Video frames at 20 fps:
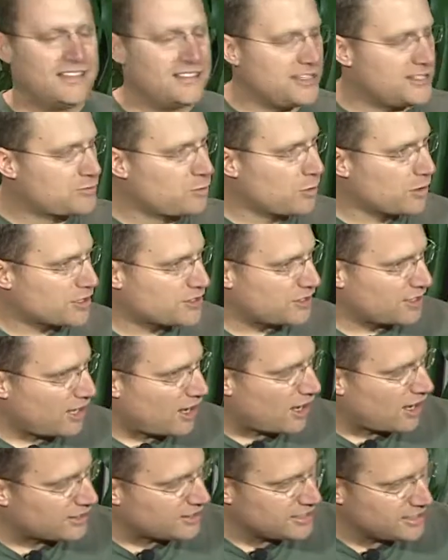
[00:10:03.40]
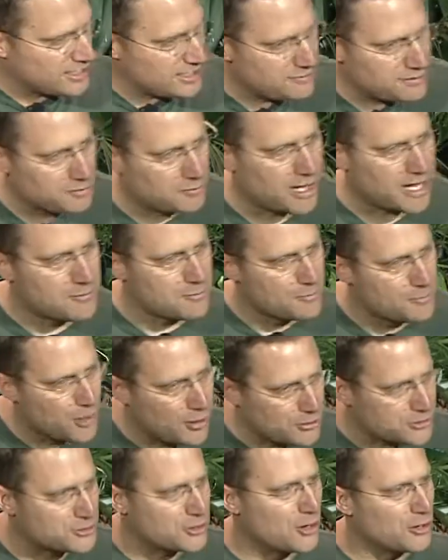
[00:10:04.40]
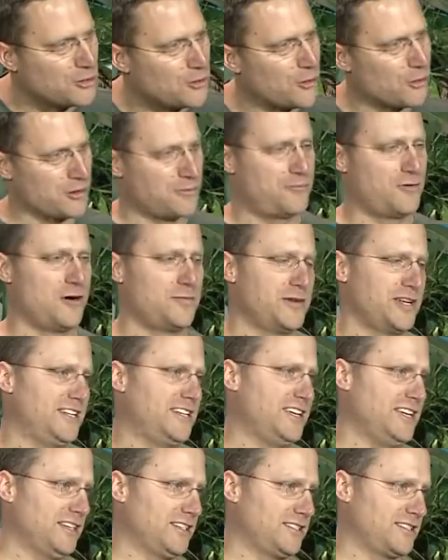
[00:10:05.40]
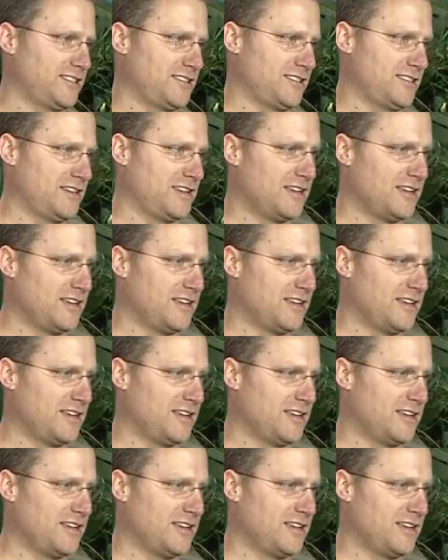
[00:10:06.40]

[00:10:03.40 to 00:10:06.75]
This works on even my most agoraphobic geeks.